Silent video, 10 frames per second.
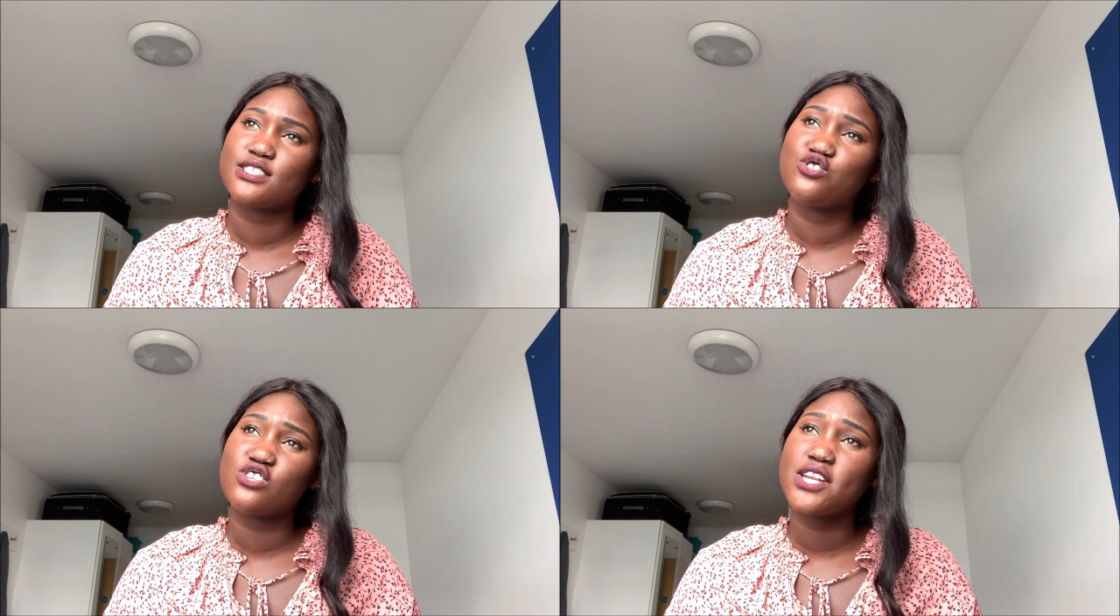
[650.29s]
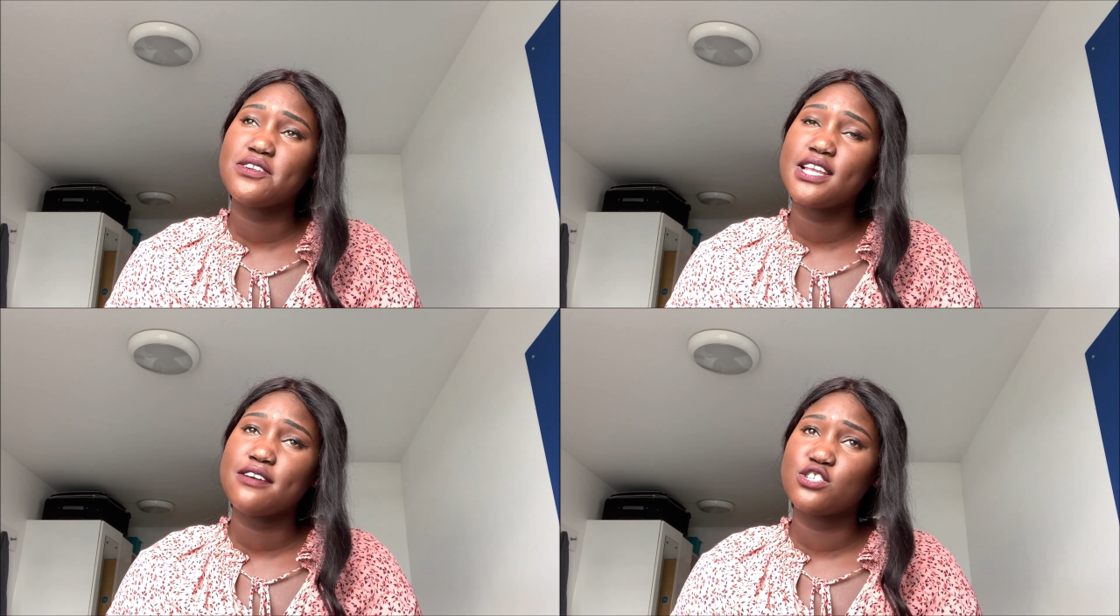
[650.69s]

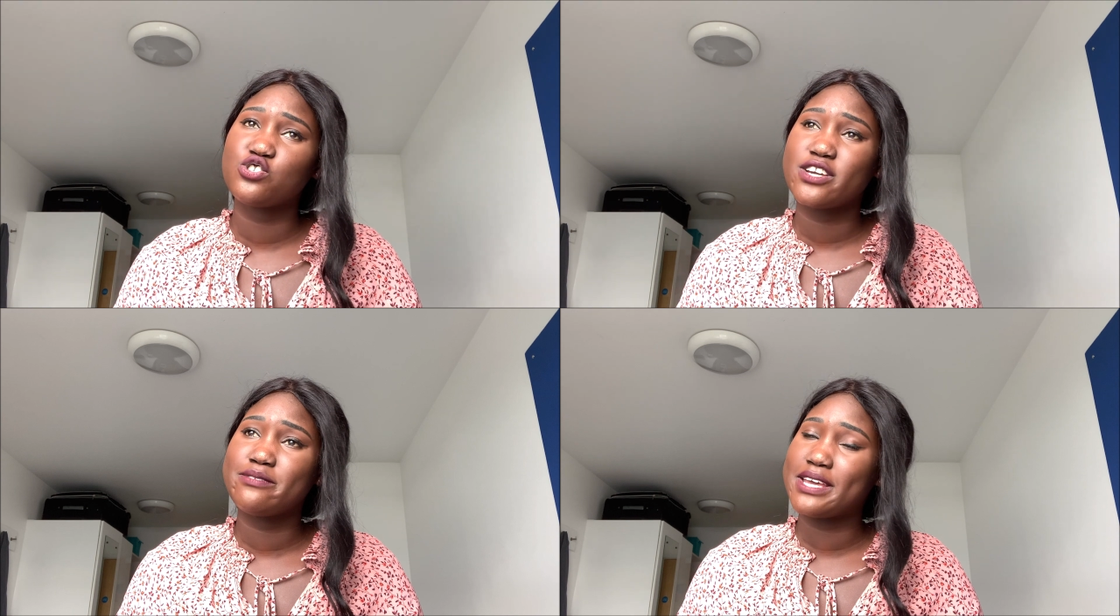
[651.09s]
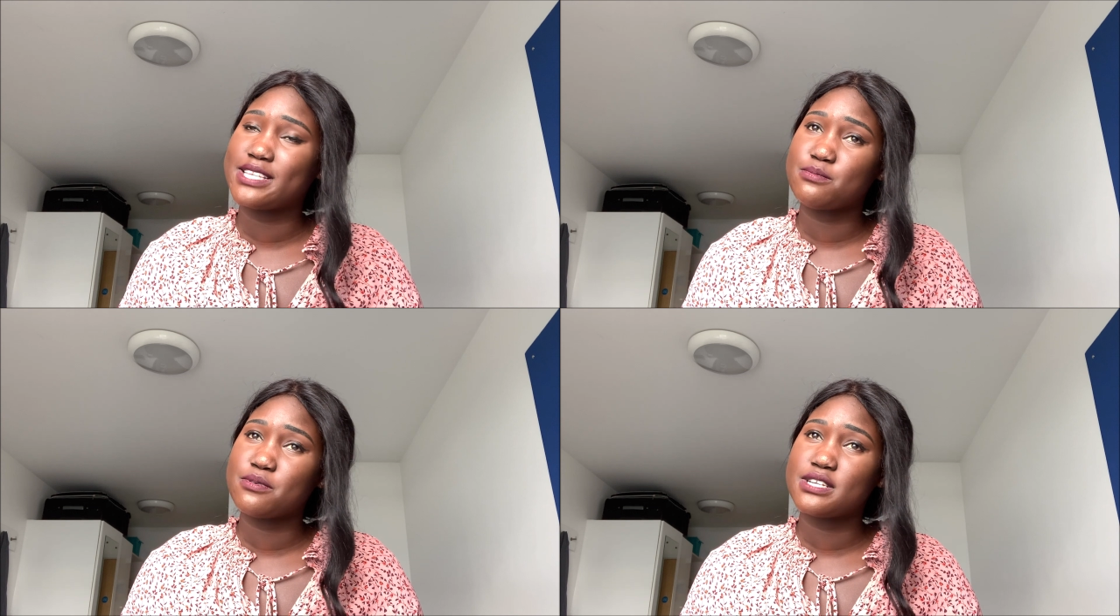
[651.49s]
generally I've enjoyed my
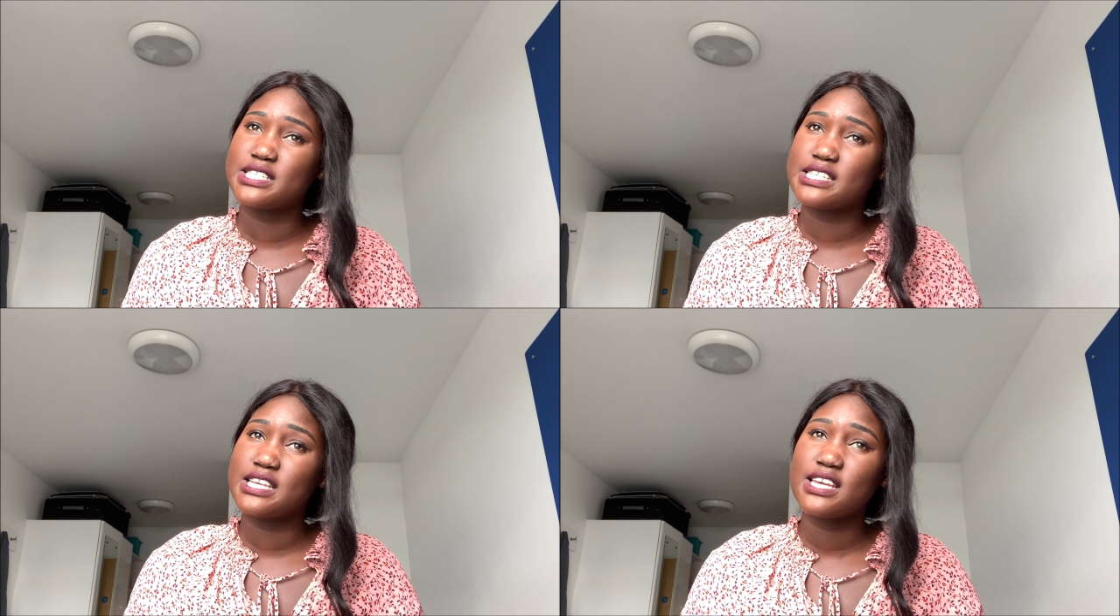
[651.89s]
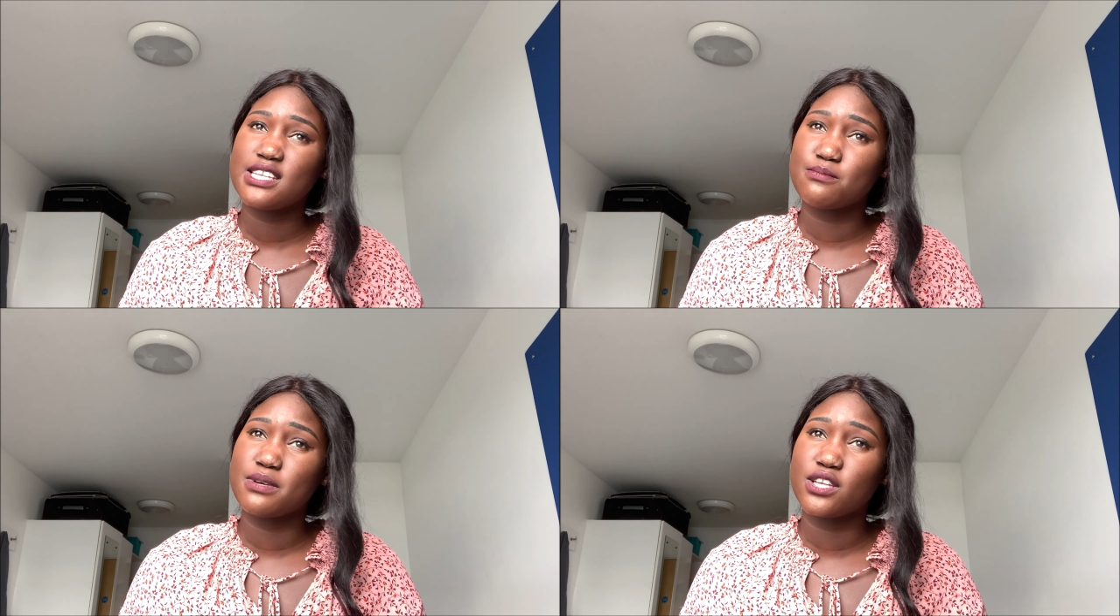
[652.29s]
experience here.
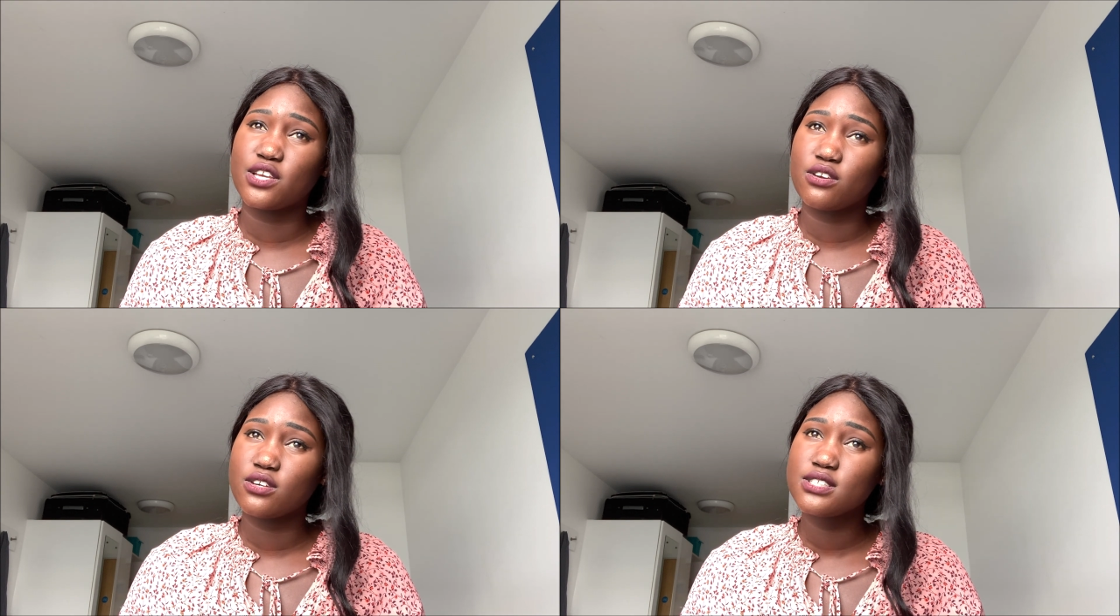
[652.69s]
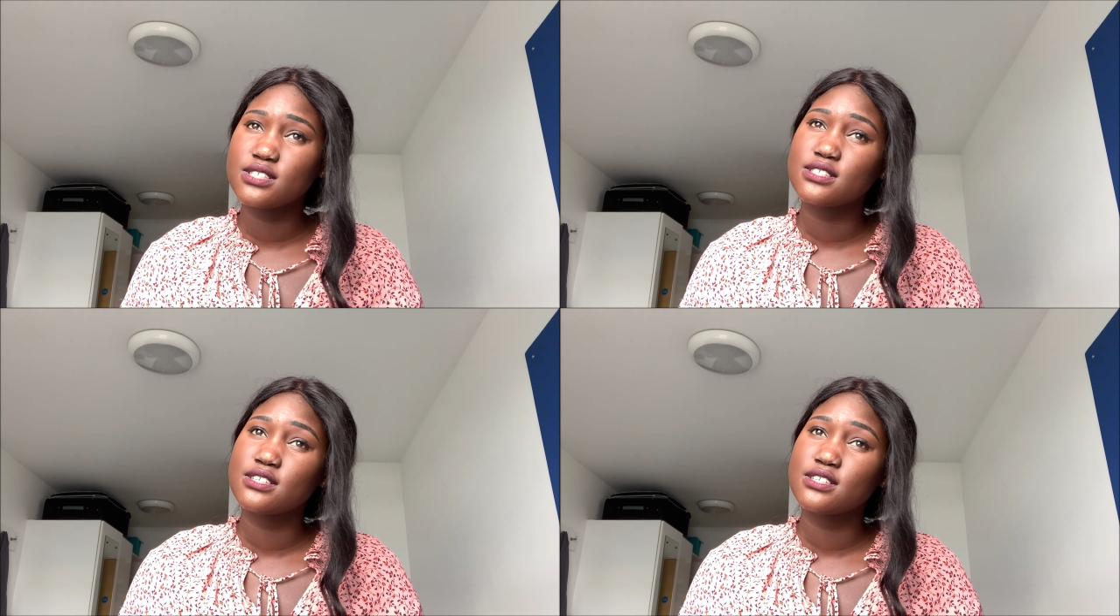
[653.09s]
It's been good.